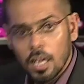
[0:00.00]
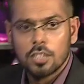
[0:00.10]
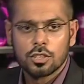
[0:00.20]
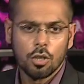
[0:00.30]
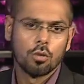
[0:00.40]

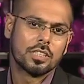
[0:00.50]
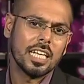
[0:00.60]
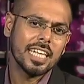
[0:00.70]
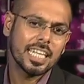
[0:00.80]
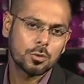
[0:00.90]
So till
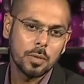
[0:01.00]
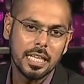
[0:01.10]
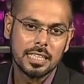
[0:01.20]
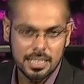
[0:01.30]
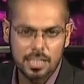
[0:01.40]
next
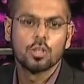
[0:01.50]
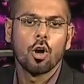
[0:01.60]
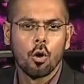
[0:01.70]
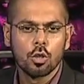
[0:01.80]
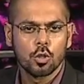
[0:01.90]
week, this is your
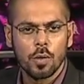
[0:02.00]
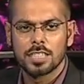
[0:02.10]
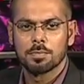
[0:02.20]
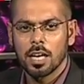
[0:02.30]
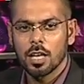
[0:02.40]
host Awab
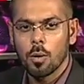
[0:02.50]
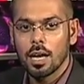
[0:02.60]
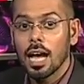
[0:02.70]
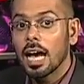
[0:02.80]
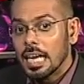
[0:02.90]

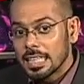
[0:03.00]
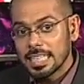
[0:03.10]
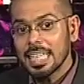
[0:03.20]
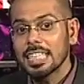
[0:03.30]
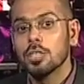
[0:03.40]
Mangalwala
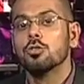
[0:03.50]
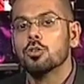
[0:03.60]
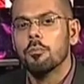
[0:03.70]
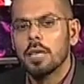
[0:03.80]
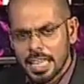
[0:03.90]
telling you to
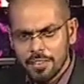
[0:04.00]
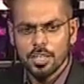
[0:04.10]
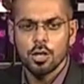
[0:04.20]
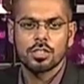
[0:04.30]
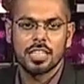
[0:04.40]
believe in
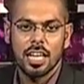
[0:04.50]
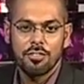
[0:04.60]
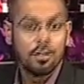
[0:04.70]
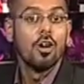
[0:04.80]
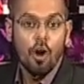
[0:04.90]

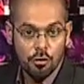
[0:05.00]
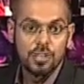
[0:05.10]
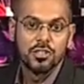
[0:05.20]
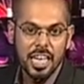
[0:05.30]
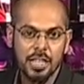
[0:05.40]
yourself, of the
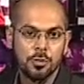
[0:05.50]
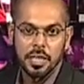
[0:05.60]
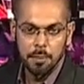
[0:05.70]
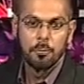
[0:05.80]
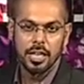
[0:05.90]
change we
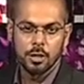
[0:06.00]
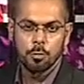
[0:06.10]
can bring